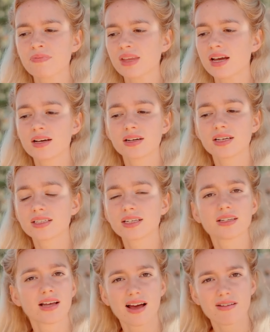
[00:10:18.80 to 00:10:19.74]
And
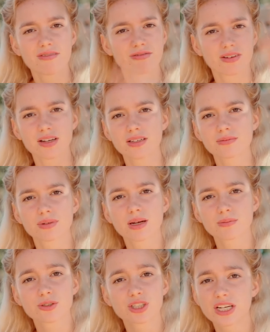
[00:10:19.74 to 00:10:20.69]
then have fun,
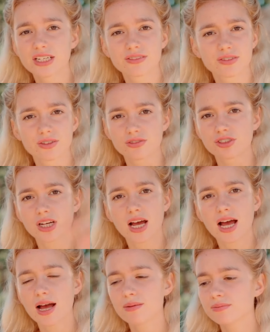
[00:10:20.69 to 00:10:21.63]
become creative, you know,
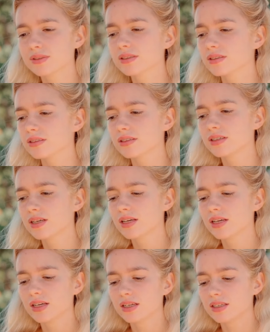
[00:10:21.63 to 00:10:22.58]
jams,
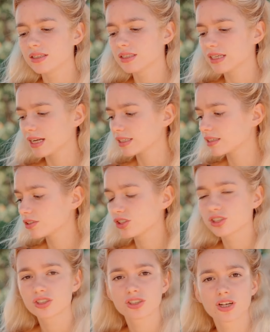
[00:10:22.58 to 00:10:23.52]
eat it like that,
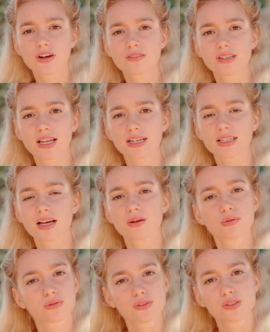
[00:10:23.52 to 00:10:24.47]
just serve it like
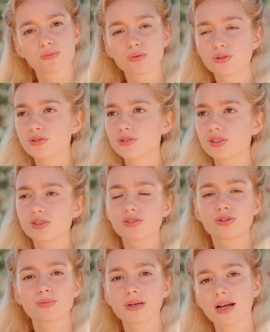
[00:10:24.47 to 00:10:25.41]
that with a spoon, just
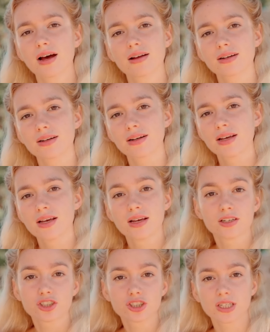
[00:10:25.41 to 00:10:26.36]
scoop it out, and
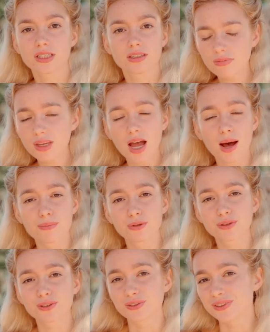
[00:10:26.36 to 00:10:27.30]
just like
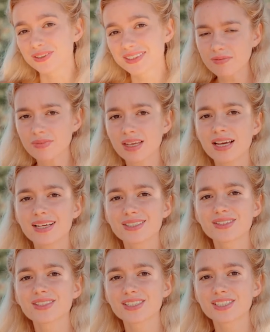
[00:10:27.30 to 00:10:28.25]
applesauce.
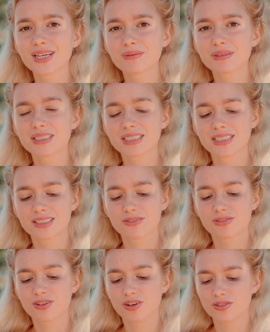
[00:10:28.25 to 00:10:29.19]
So it's a shame that this is a
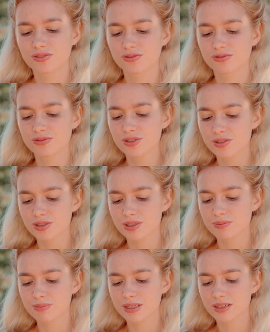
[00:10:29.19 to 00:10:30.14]
forgotten
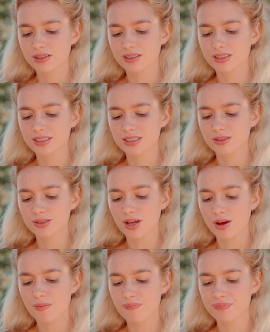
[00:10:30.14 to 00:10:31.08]
fruit, because it's
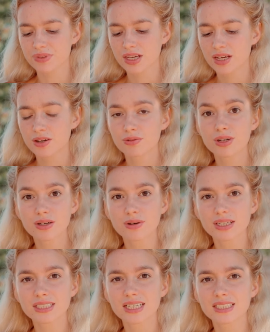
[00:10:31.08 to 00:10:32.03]
really
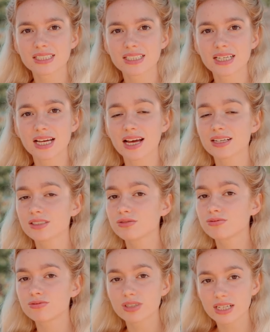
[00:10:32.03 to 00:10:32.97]
quite tasty and it's
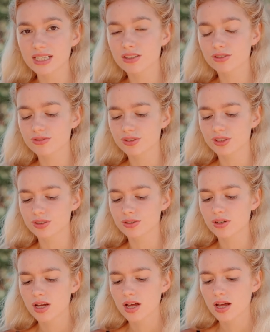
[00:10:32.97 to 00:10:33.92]
really good for
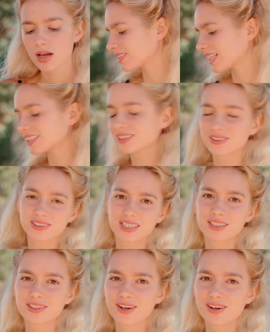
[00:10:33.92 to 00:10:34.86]
you. And so there
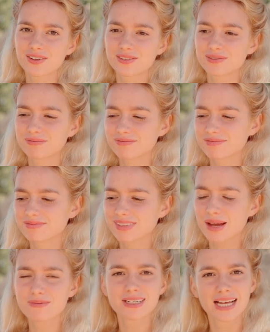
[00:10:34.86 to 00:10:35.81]
you go.
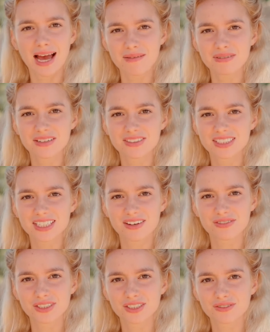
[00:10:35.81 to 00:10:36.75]
I'm really happy I've
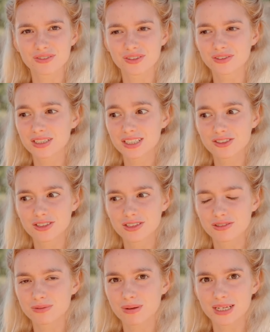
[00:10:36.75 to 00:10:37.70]
discovered this fruit. Literally, it
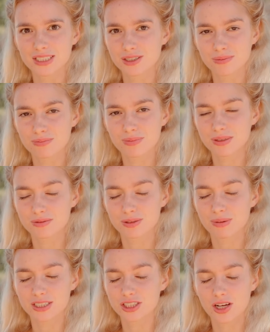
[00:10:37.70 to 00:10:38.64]
was
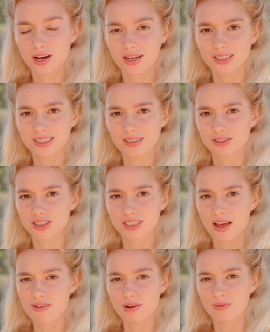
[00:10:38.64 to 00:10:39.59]
by chance. I was
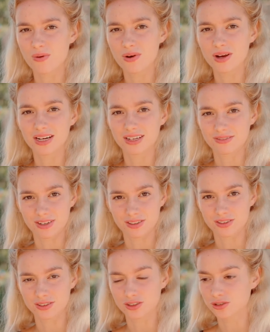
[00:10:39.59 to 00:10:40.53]
just having a walk and I
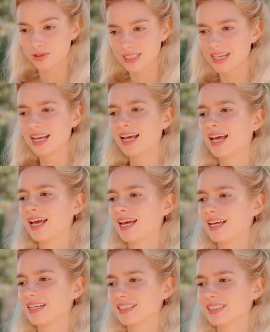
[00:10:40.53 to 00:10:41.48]
found the tree,
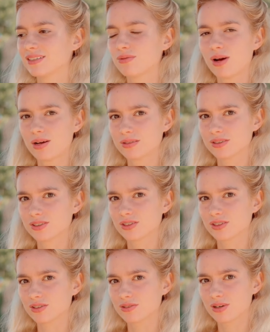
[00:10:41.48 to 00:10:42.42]
and I said, wow, those
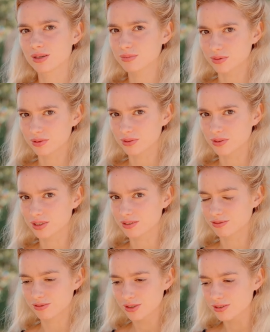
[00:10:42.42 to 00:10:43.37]
are incredible looking
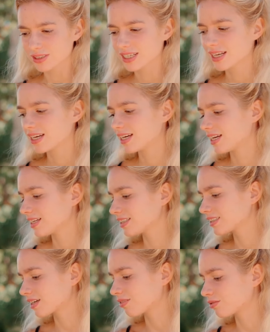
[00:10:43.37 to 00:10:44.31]
fruit, and I
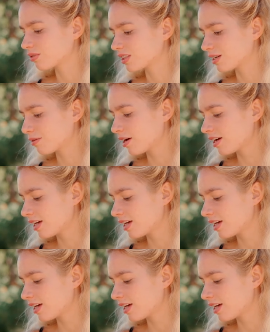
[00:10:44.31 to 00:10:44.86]
discovered what they were.